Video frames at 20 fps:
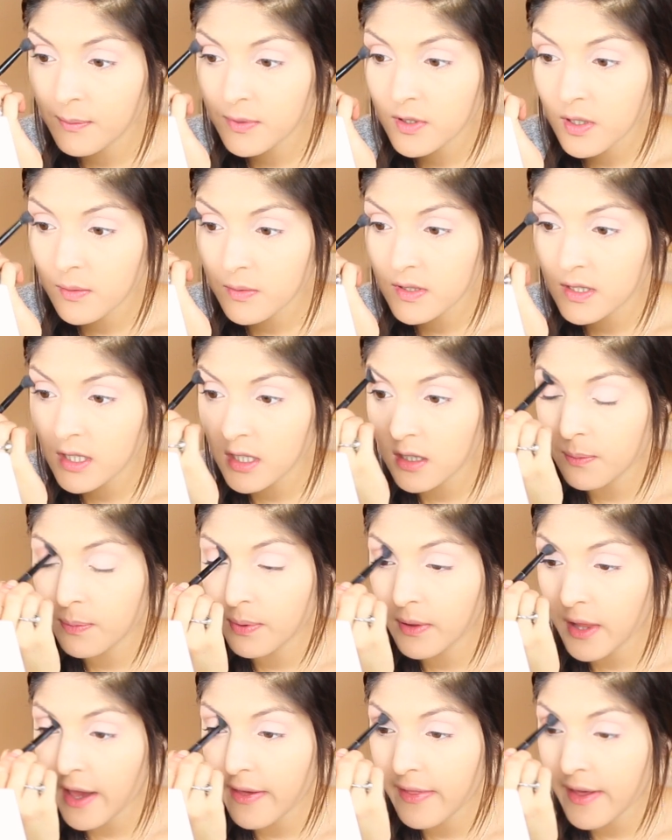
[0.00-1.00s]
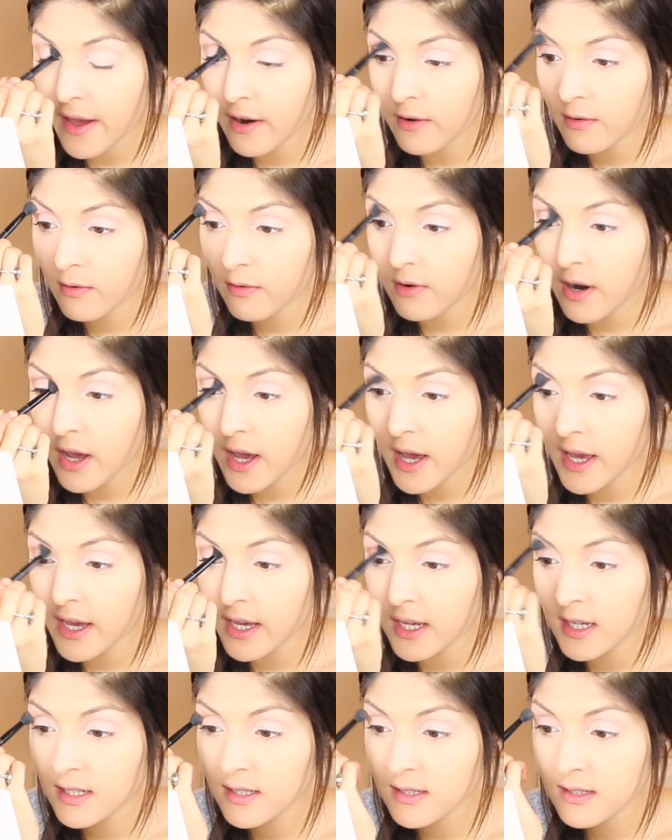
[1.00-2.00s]
So I'm just gonna apply that
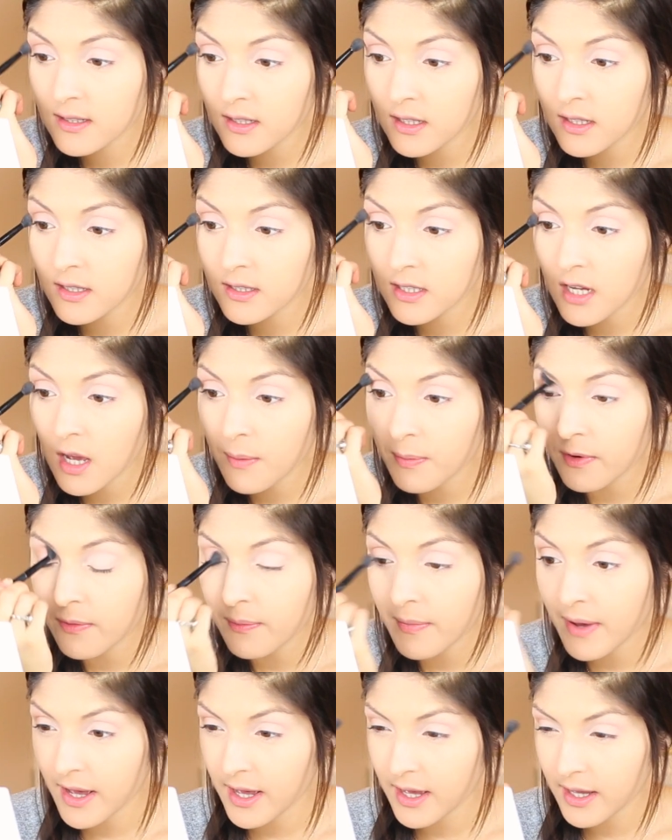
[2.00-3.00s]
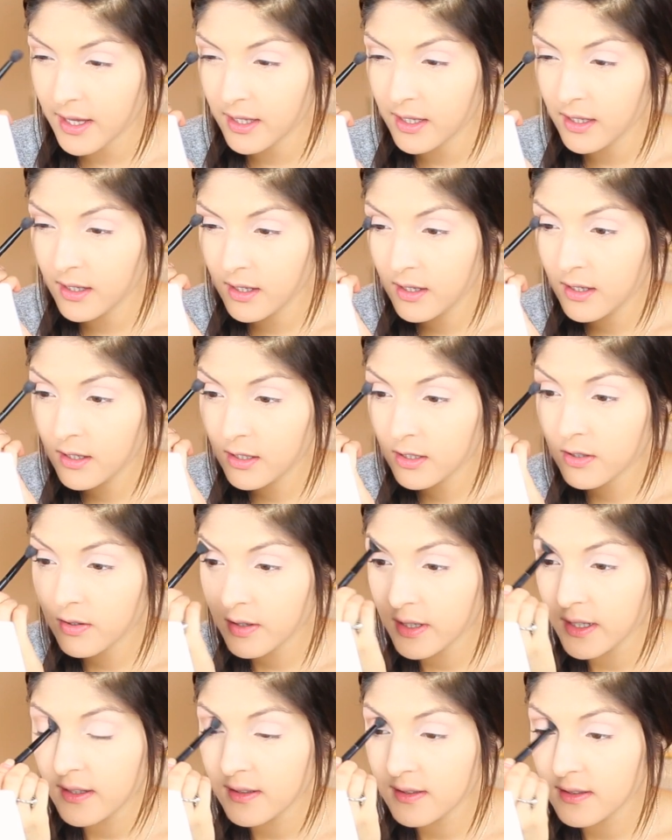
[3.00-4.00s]
right on top of my
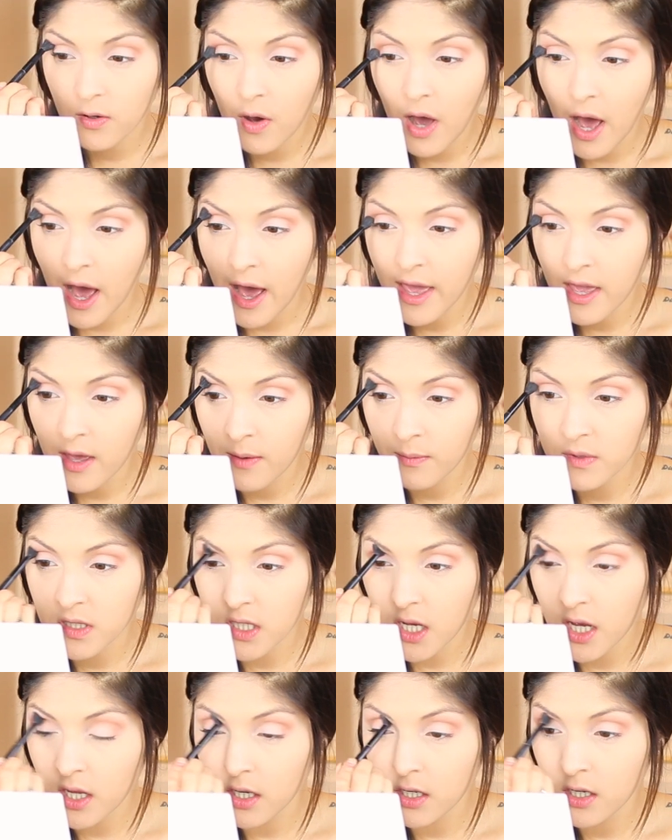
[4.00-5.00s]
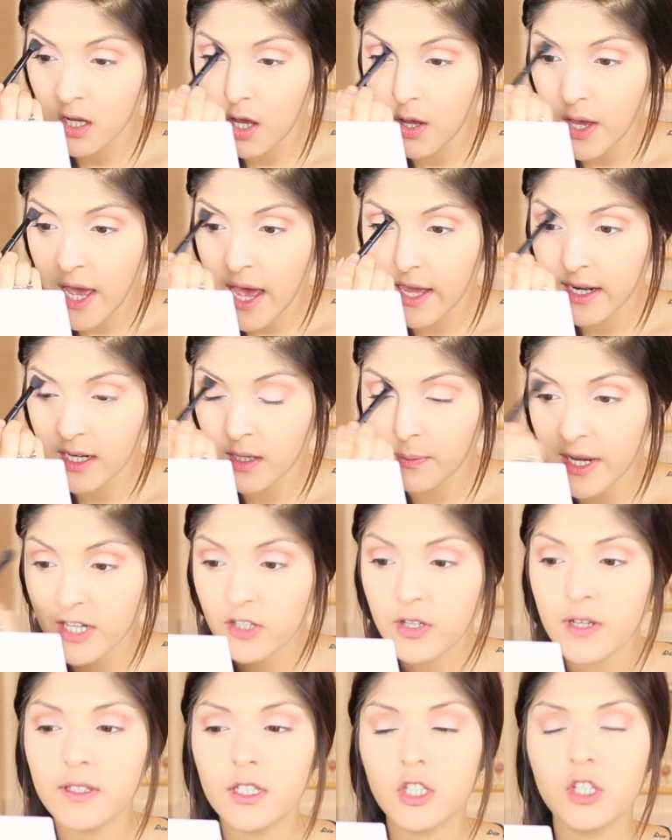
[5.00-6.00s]
crease. So I am done adding my
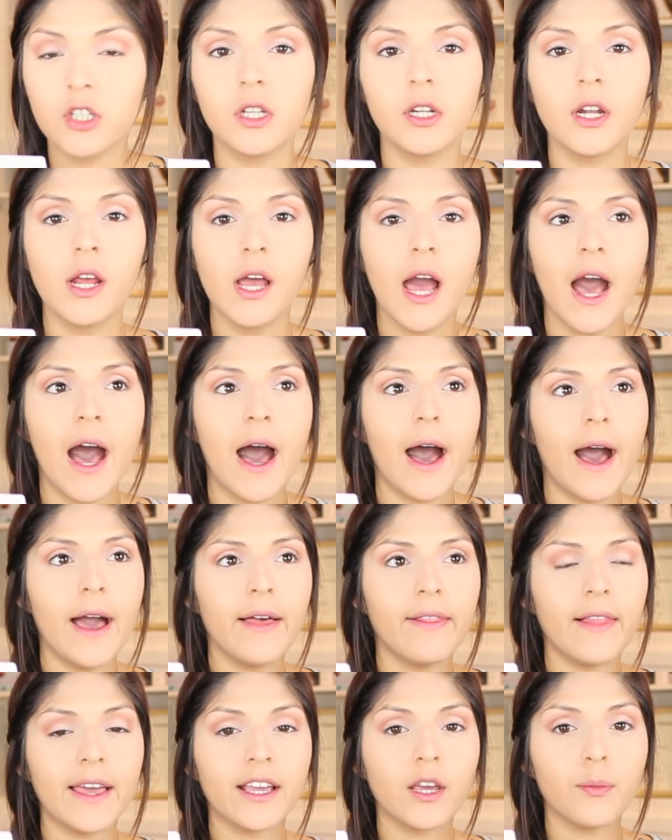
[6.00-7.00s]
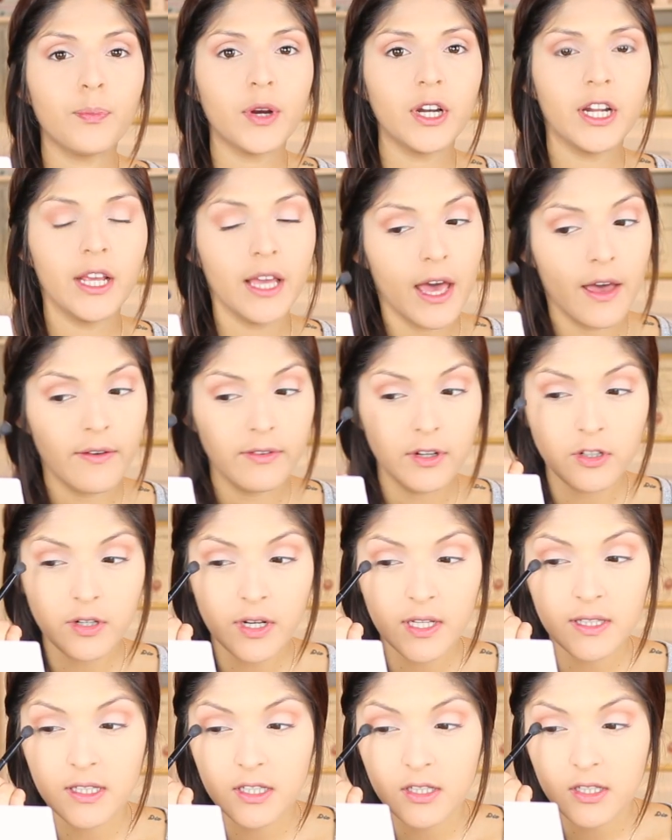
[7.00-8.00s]
transition. I like a pretty heavy
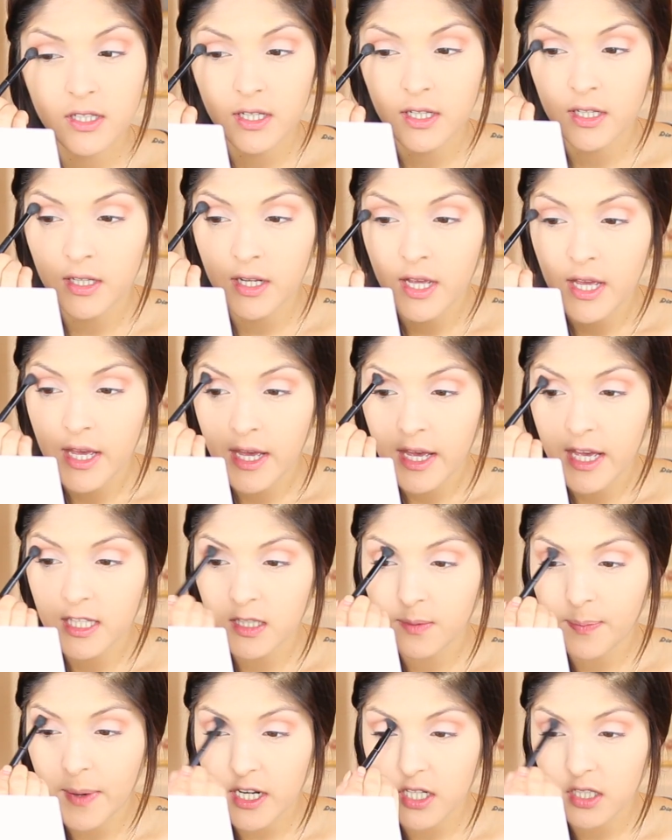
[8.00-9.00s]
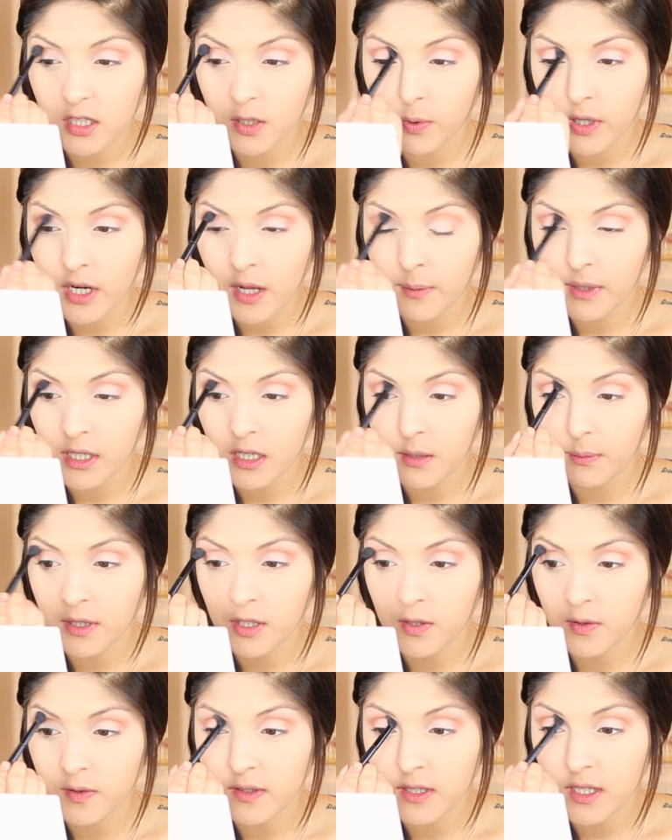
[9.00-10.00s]
transition, especially when I'm gonna be
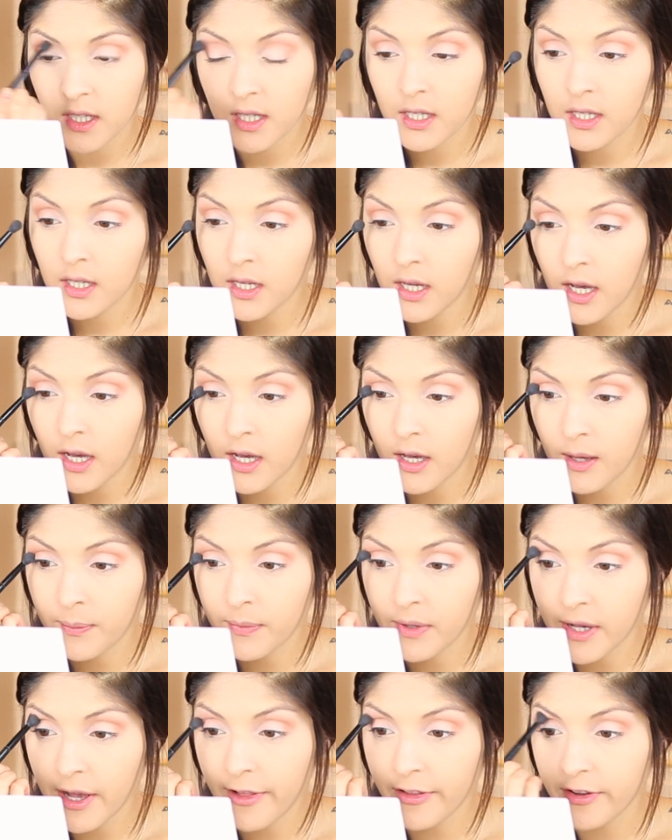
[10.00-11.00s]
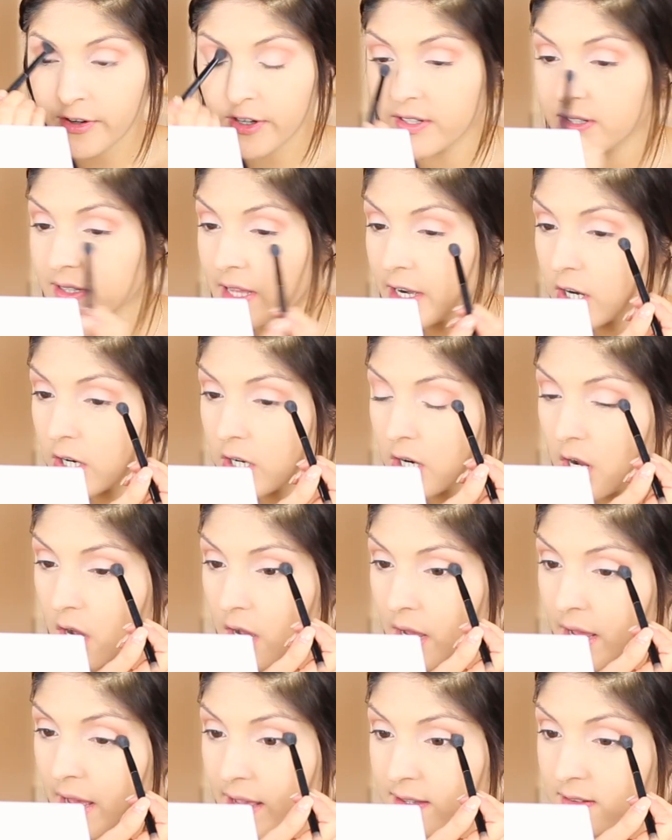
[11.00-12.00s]
using colors that are
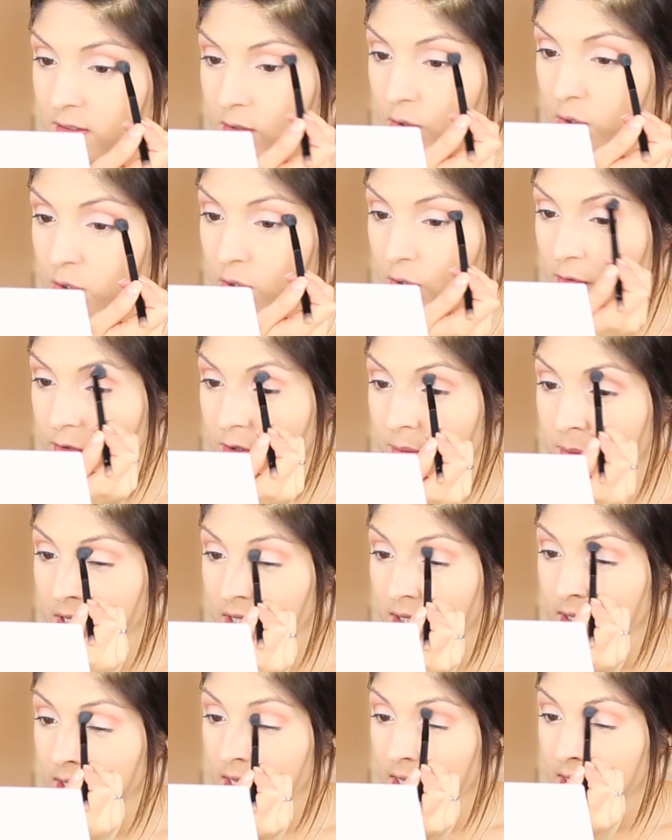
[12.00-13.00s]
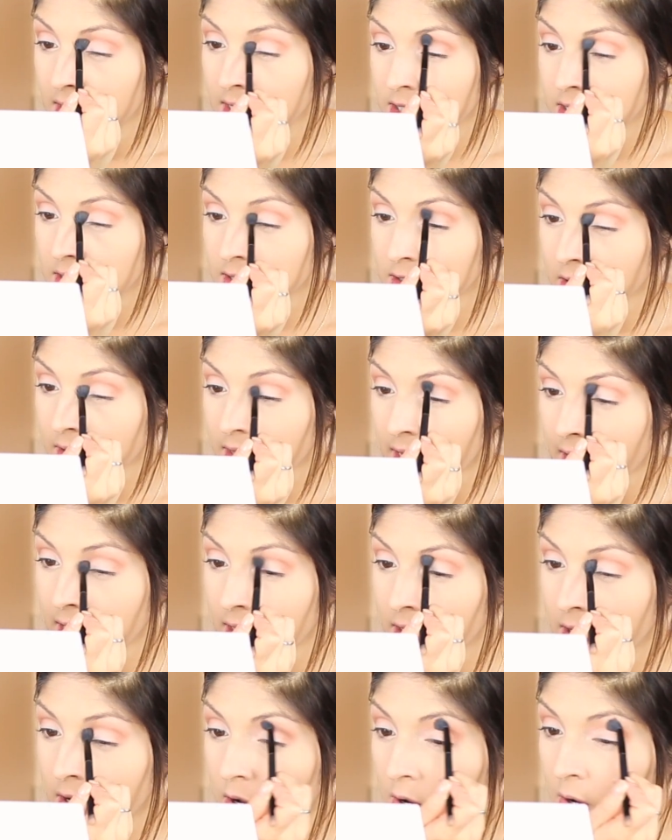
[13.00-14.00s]
not as neutral for me, just so that
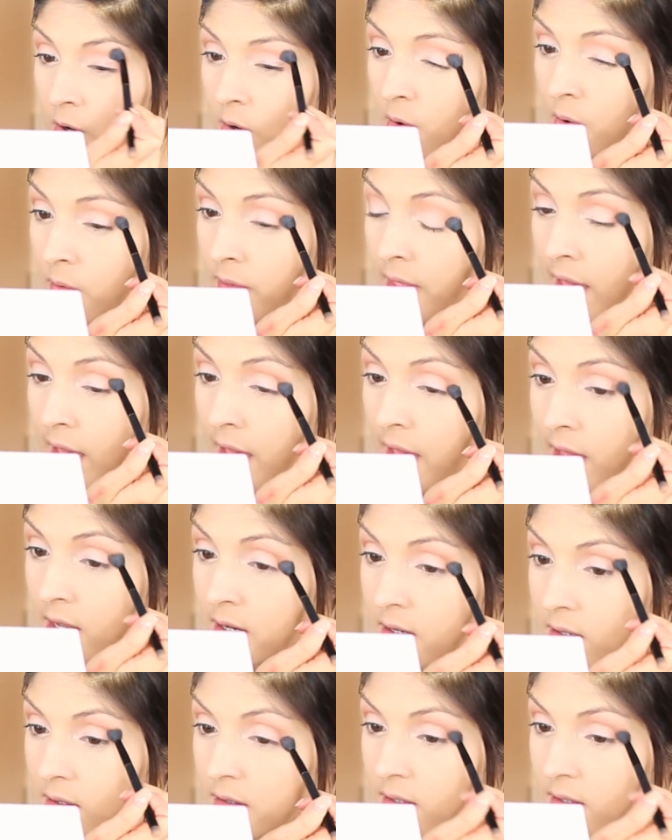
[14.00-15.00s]
I know that